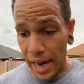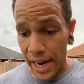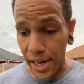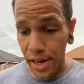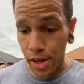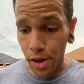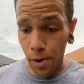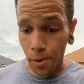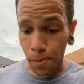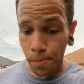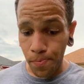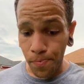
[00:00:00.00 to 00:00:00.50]

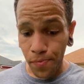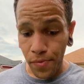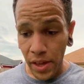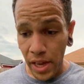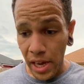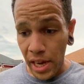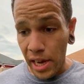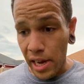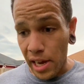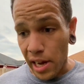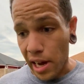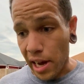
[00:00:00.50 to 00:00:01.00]
do.
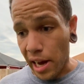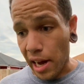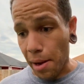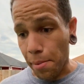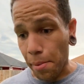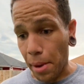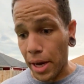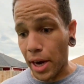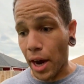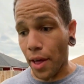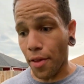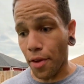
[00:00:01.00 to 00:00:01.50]

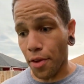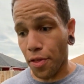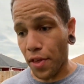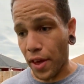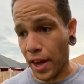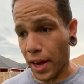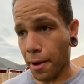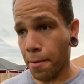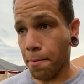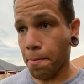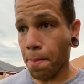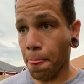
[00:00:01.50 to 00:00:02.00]
Another
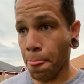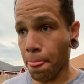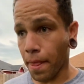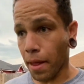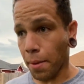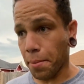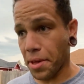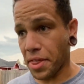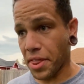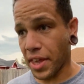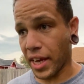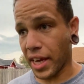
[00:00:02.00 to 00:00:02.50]
thing, let
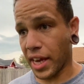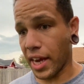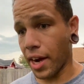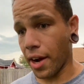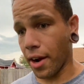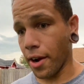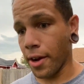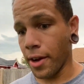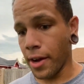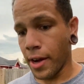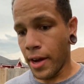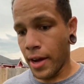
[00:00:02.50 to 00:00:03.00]
me think
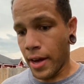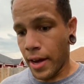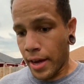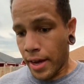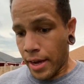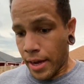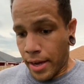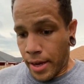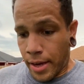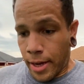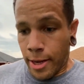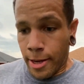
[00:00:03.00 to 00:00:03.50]
here.
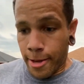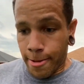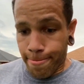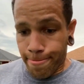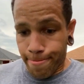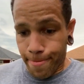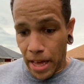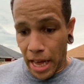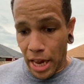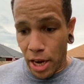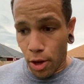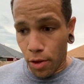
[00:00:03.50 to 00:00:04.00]

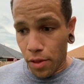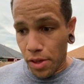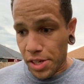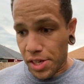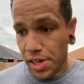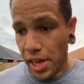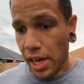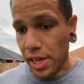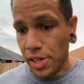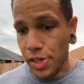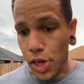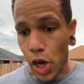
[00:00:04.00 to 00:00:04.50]
I know there's
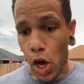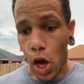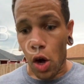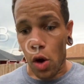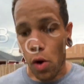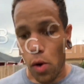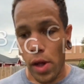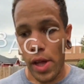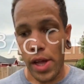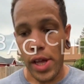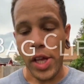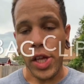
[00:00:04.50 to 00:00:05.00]
tons.
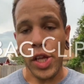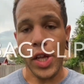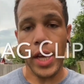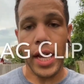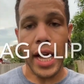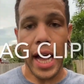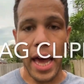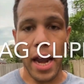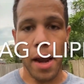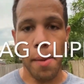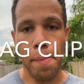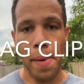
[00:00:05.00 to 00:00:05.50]
Oh, you
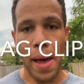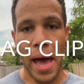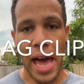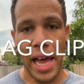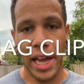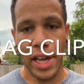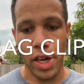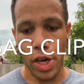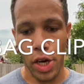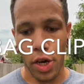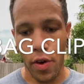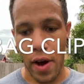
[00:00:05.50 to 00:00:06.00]
gotta bag
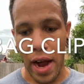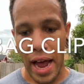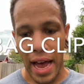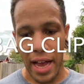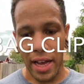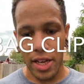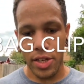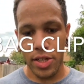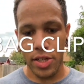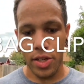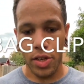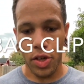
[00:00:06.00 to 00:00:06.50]
your
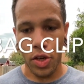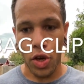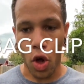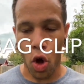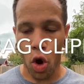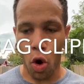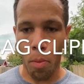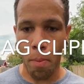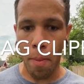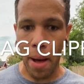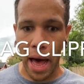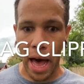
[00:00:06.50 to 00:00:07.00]
grass
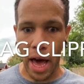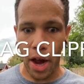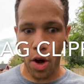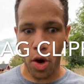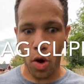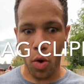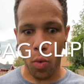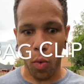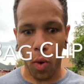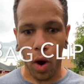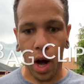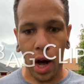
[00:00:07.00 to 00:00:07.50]
no matter
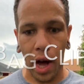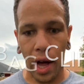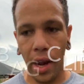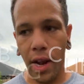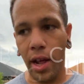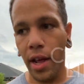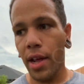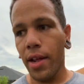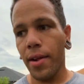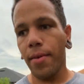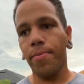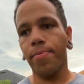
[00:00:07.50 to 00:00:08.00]
what.
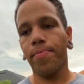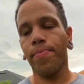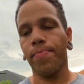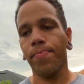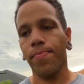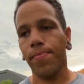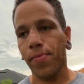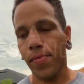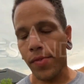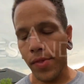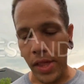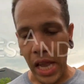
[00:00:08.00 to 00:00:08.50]

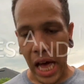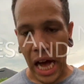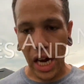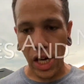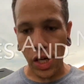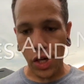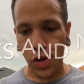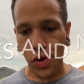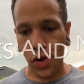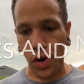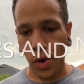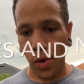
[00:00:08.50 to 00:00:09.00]
Not
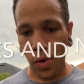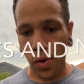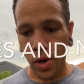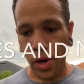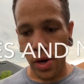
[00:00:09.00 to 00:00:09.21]
true.